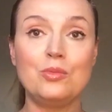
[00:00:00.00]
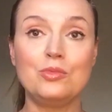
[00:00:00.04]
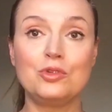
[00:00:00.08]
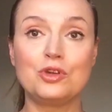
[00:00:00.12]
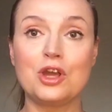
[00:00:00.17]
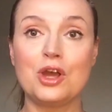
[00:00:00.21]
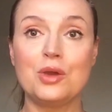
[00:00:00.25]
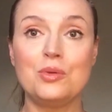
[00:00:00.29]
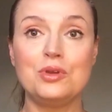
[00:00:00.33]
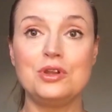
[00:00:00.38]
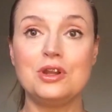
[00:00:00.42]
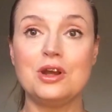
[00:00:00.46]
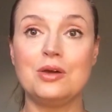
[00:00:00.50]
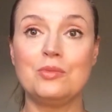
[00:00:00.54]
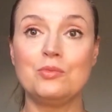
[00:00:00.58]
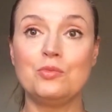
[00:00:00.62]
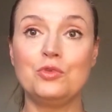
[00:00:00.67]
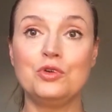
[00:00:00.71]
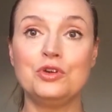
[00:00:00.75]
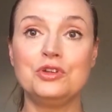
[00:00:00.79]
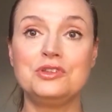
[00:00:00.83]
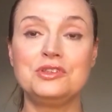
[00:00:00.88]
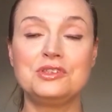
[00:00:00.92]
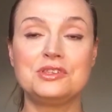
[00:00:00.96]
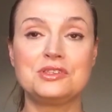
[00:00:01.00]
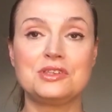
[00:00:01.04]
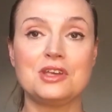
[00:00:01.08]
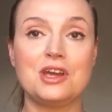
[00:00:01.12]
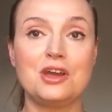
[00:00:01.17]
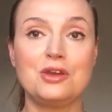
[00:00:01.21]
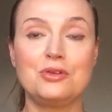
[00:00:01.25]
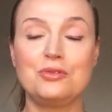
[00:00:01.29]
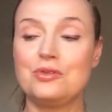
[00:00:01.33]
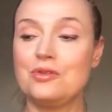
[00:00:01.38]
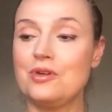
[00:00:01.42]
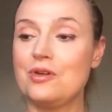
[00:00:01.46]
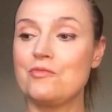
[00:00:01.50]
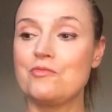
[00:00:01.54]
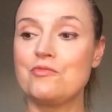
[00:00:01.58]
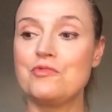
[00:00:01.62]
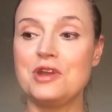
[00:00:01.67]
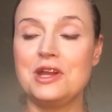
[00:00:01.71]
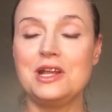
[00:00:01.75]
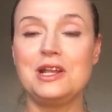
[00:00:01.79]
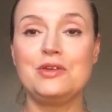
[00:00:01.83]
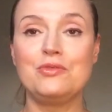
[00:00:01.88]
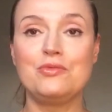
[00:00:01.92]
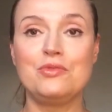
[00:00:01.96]
going onwards, so
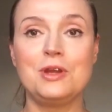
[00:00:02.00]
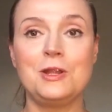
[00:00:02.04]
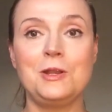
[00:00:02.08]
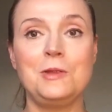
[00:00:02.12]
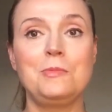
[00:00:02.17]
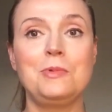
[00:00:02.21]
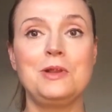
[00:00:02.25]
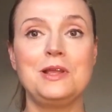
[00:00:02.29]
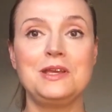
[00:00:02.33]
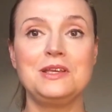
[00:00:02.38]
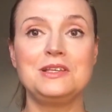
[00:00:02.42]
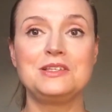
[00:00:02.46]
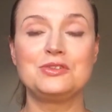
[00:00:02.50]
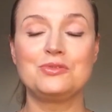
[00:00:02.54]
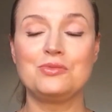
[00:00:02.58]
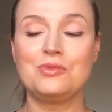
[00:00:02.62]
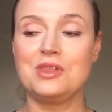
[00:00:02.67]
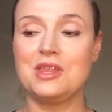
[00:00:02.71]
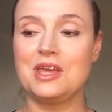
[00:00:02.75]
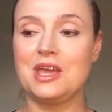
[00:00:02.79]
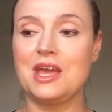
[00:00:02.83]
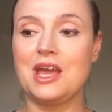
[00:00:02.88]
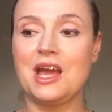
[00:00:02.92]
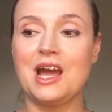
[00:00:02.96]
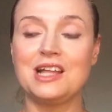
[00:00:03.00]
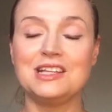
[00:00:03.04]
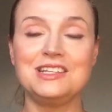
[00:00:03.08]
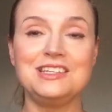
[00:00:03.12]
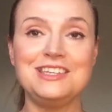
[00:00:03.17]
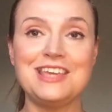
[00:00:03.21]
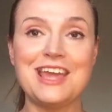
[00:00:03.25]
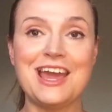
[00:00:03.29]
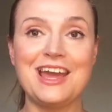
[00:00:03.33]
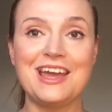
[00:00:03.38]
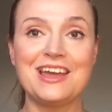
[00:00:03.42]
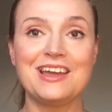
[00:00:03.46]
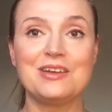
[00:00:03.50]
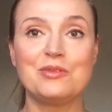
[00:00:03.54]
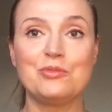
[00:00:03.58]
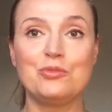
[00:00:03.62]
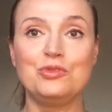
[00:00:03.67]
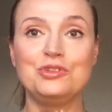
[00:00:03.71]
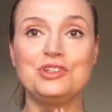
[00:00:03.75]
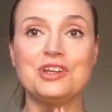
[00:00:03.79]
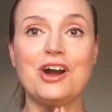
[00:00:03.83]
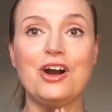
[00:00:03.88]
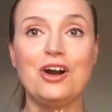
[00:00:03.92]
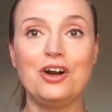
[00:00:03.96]
really pleased with it, and yeah,
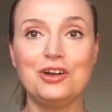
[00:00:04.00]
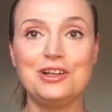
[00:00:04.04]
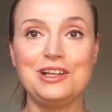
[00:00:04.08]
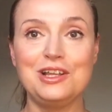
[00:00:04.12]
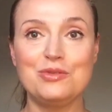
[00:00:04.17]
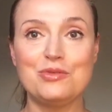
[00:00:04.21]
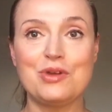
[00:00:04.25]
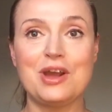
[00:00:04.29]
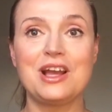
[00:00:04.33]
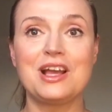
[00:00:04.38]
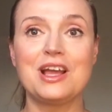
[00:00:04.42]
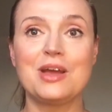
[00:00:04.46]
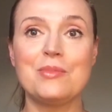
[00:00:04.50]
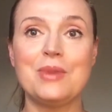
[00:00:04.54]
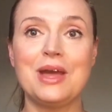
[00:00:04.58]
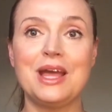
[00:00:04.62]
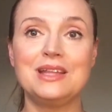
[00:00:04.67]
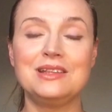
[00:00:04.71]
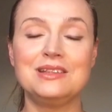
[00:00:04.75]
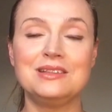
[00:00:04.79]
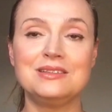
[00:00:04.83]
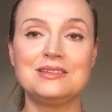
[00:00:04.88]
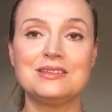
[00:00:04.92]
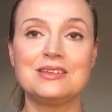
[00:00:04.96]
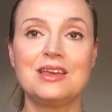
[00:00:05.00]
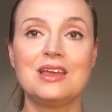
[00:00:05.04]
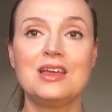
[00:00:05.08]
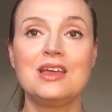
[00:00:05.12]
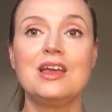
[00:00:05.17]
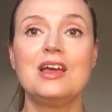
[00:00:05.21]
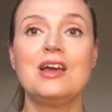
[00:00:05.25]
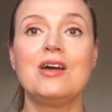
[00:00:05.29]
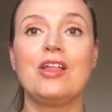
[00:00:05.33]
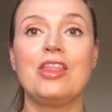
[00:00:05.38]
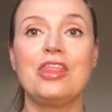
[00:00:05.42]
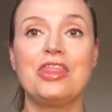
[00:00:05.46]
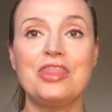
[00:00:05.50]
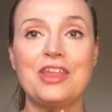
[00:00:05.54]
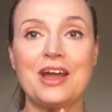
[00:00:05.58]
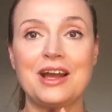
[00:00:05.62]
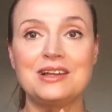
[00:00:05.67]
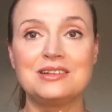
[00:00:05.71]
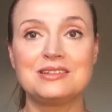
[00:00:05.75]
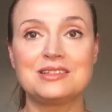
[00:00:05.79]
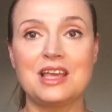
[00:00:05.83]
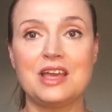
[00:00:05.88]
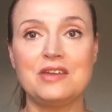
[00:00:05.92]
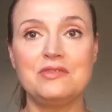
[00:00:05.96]
would highly recommend.
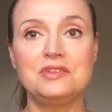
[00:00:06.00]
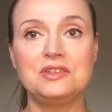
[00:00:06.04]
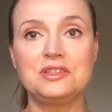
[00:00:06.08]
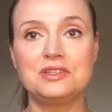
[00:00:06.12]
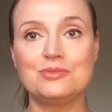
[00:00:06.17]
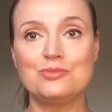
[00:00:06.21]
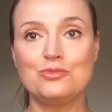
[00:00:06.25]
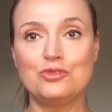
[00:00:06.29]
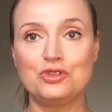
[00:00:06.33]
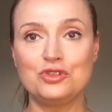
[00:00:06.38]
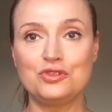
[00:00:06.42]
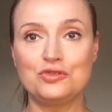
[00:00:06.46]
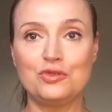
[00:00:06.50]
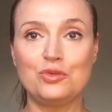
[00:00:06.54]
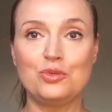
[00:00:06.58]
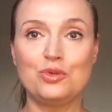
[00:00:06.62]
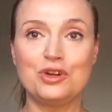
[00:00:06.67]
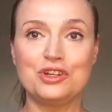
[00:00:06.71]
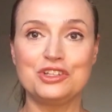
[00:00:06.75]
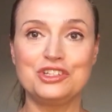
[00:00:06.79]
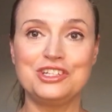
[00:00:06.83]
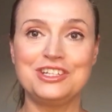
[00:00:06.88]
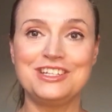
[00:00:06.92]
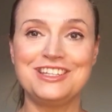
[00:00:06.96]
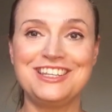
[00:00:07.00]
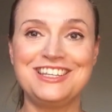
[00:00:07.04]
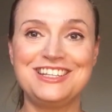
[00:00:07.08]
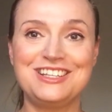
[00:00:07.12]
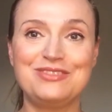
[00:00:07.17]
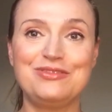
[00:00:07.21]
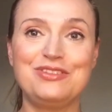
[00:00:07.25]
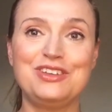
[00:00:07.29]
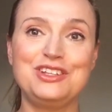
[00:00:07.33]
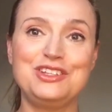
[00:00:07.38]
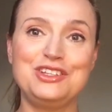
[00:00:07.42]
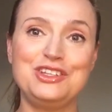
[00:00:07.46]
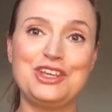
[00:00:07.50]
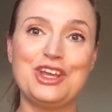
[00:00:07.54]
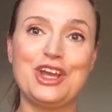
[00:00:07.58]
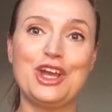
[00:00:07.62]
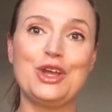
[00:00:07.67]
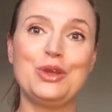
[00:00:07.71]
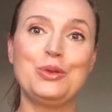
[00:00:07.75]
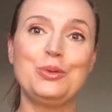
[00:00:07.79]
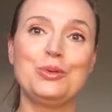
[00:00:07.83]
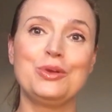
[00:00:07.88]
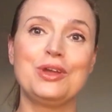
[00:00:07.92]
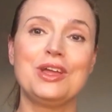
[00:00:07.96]
Thanks ever so much for watching this
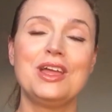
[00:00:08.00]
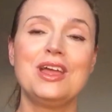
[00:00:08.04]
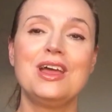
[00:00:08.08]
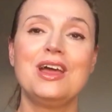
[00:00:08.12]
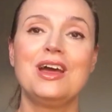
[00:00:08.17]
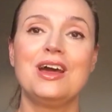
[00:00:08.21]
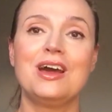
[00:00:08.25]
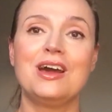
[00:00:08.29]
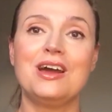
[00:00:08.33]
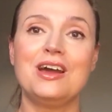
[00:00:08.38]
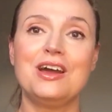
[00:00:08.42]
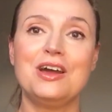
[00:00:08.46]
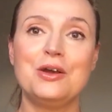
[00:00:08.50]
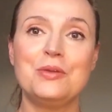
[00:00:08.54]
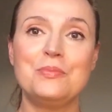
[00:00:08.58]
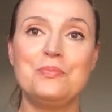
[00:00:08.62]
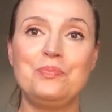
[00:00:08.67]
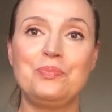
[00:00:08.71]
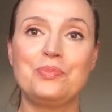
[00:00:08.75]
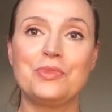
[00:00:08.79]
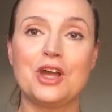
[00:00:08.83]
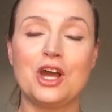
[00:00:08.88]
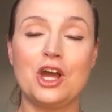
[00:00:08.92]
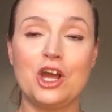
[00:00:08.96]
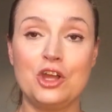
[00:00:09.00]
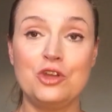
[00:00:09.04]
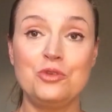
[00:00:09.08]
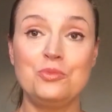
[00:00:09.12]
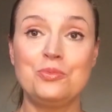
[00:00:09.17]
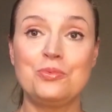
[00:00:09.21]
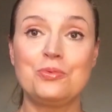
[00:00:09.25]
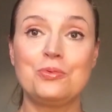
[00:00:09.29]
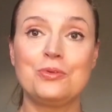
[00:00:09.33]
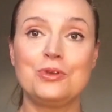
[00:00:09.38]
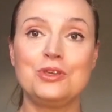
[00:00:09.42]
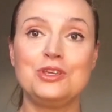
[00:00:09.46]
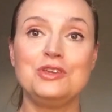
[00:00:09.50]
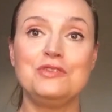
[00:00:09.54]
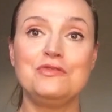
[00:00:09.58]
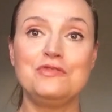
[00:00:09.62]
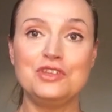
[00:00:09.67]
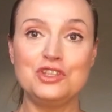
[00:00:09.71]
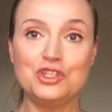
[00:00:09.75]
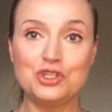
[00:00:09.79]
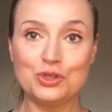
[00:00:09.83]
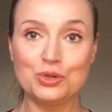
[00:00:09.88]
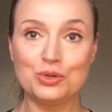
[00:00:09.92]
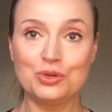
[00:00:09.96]
video. I hope you've
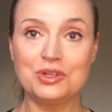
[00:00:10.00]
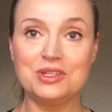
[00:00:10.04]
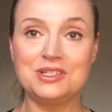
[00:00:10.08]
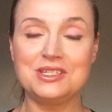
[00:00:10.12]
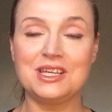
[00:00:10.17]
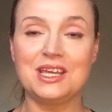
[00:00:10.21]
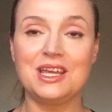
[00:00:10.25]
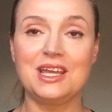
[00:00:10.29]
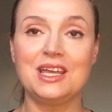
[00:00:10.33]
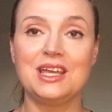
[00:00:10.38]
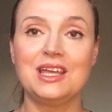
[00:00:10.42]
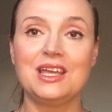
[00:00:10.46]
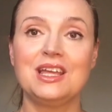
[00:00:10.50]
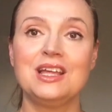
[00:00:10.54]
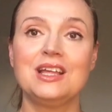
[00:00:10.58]
enjoyed it,